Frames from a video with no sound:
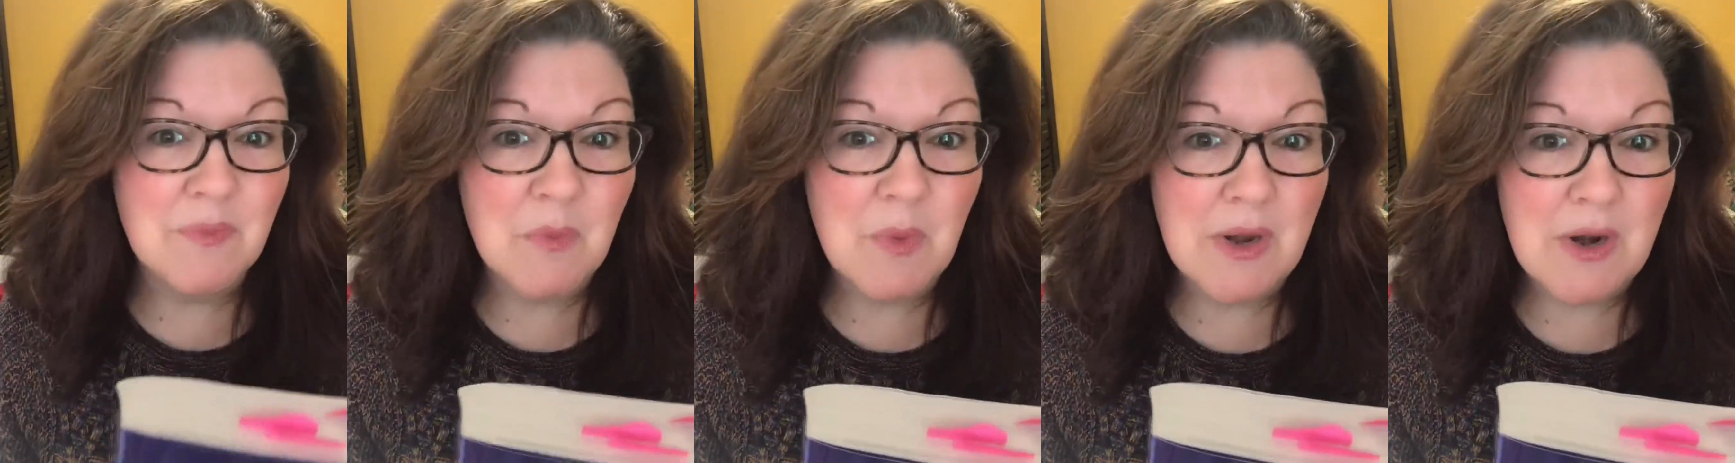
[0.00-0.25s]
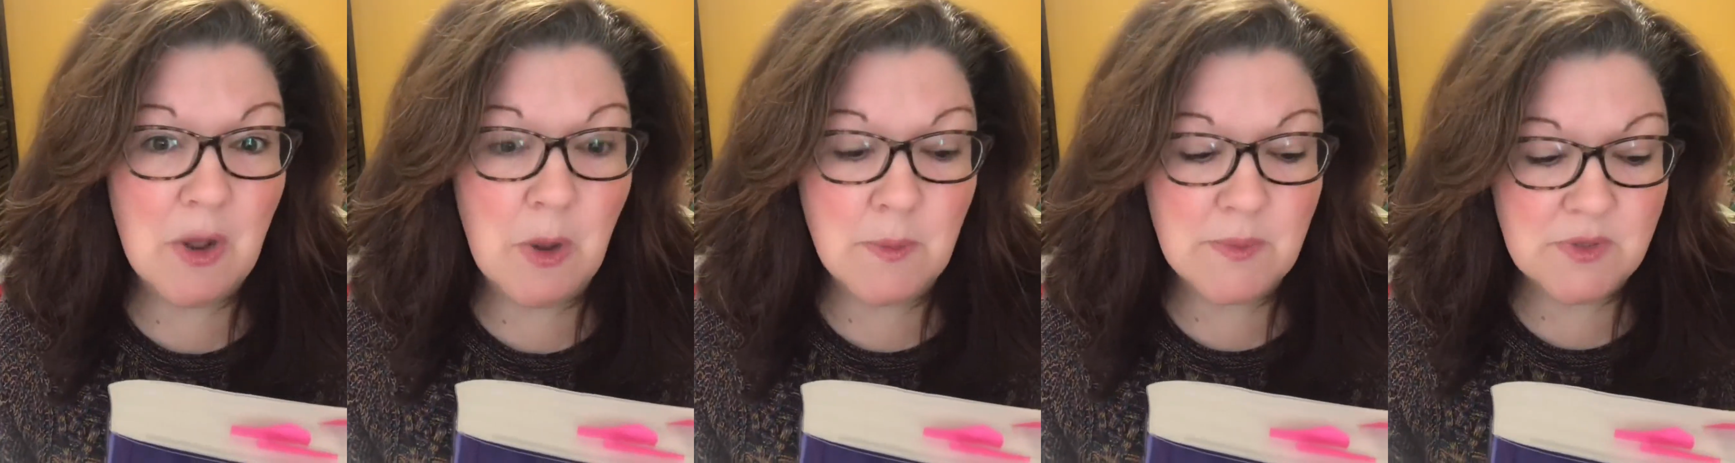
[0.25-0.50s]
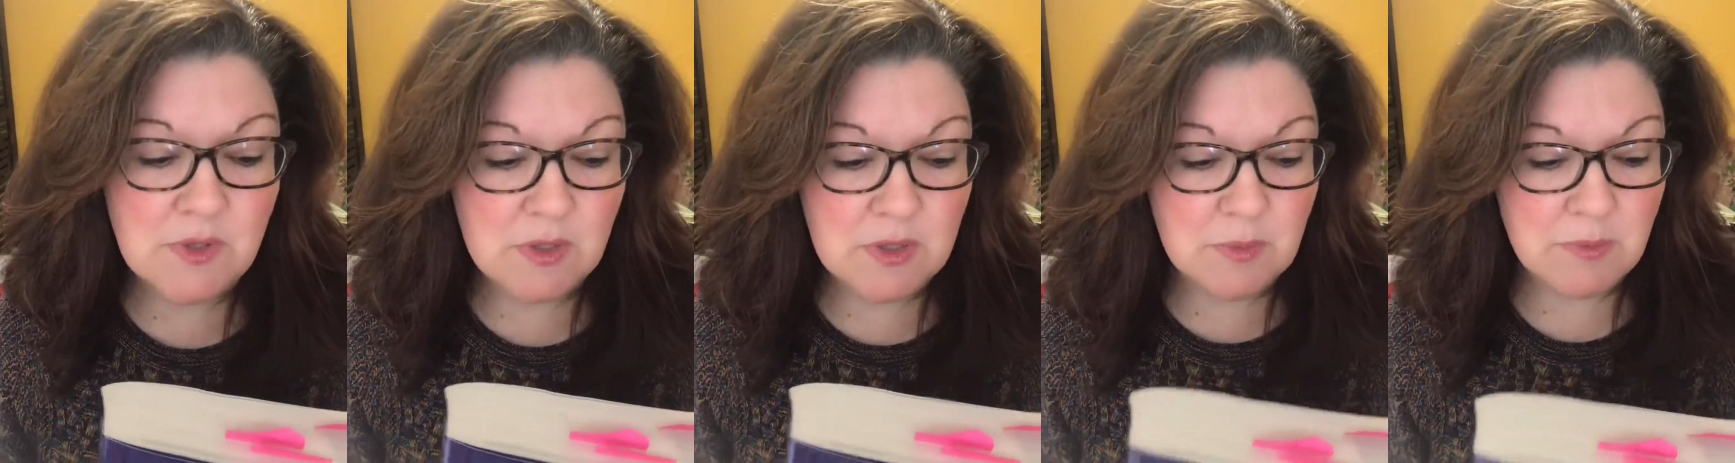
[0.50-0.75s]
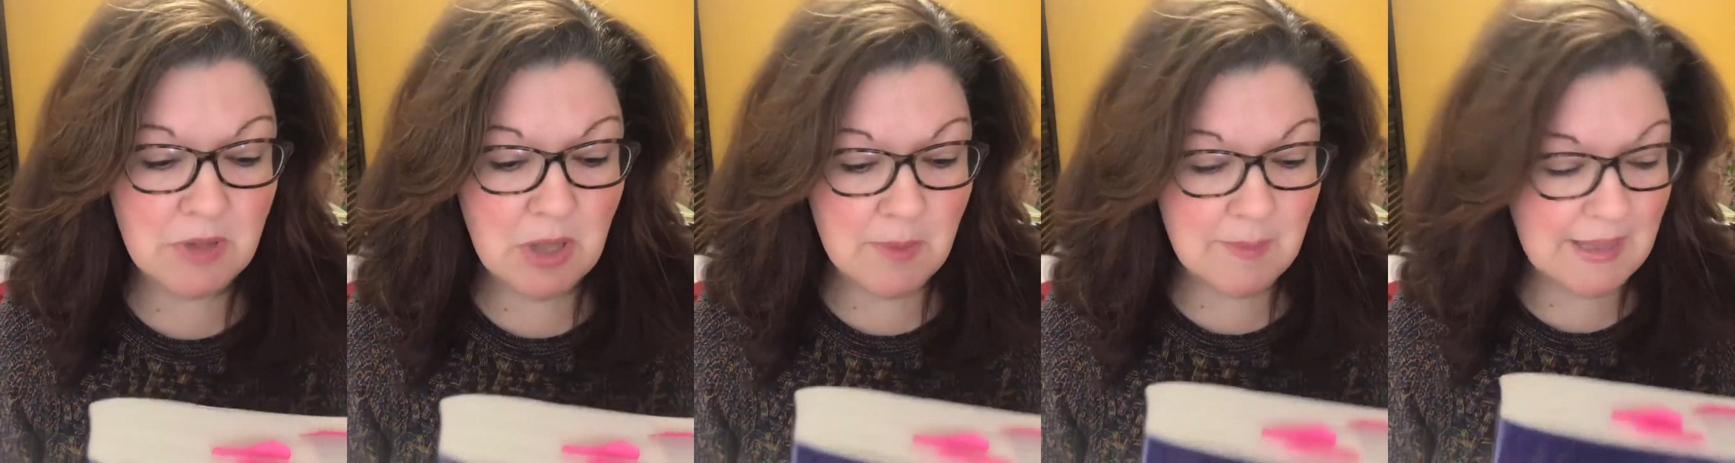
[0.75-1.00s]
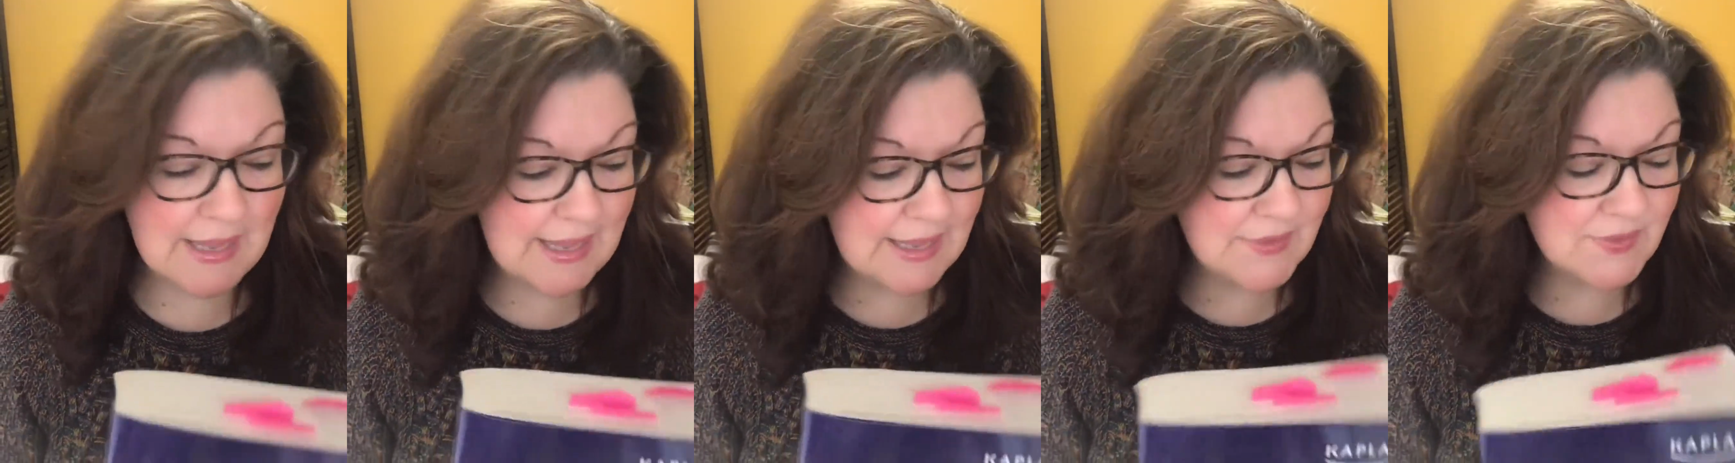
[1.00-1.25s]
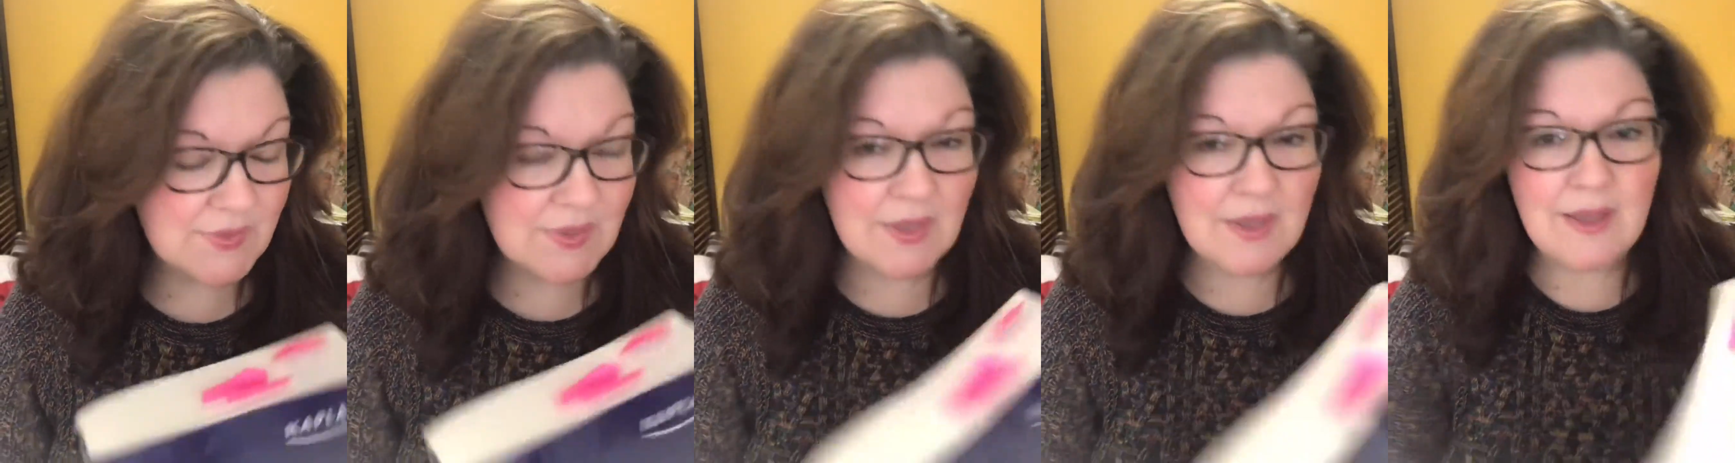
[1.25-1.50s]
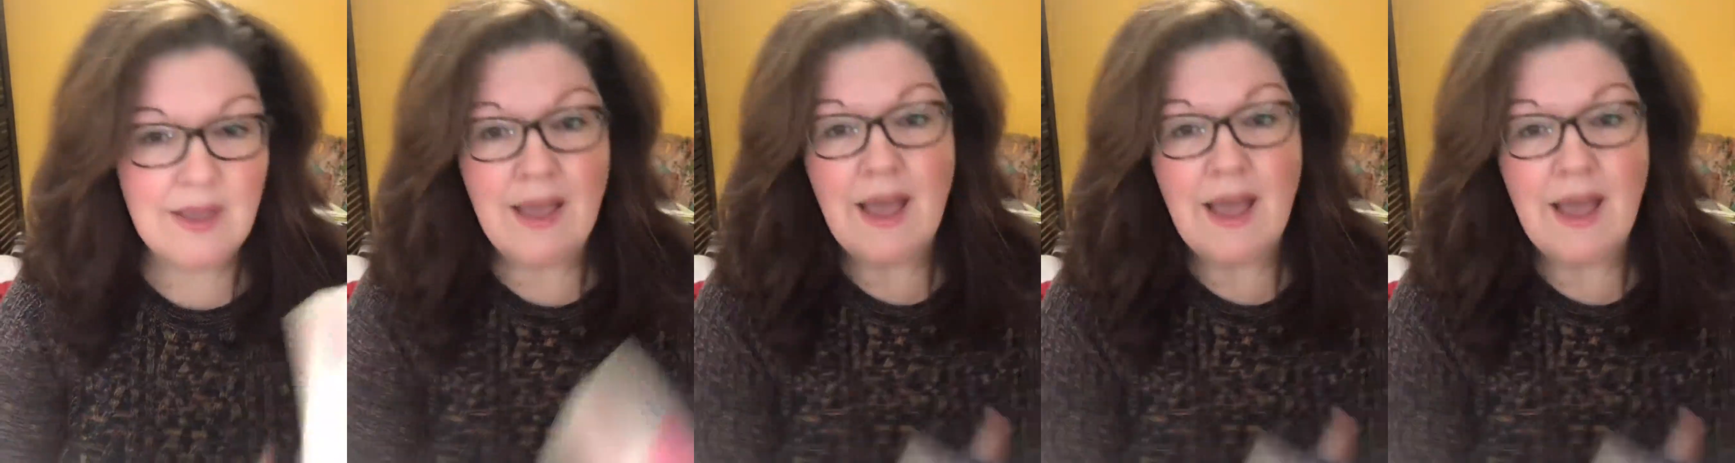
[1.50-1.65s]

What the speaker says: what a homeschool diploma is.